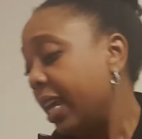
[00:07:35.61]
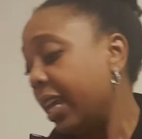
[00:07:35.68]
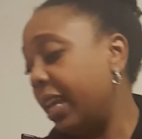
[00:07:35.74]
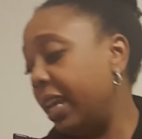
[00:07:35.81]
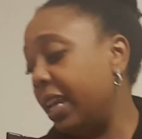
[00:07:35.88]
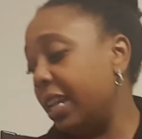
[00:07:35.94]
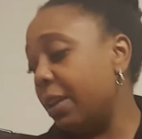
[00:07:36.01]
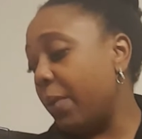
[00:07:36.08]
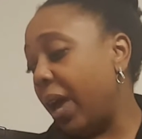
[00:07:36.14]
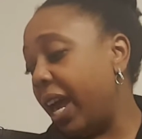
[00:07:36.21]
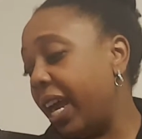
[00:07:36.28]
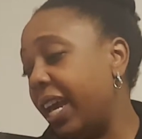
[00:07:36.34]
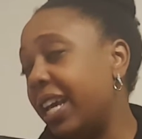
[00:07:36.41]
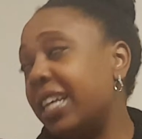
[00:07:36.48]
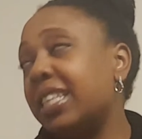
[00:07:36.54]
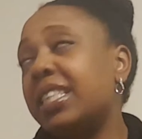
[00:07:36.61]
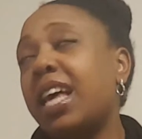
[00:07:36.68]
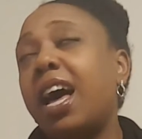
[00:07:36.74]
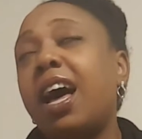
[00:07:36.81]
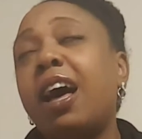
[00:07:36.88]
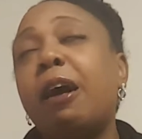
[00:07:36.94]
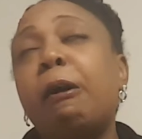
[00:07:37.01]
Anyways,
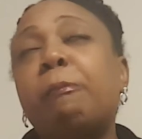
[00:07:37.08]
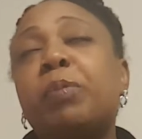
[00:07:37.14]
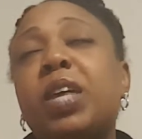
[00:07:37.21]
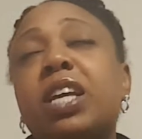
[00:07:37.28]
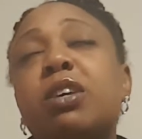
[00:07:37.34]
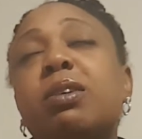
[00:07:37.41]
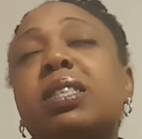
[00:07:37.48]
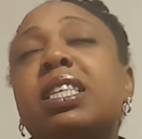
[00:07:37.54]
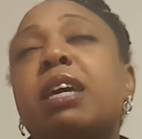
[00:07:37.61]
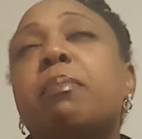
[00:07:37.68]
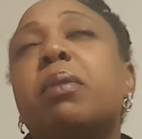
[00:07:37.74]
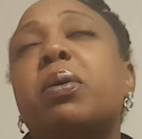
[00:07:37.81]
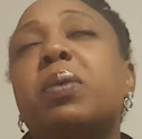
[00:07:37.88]
then you see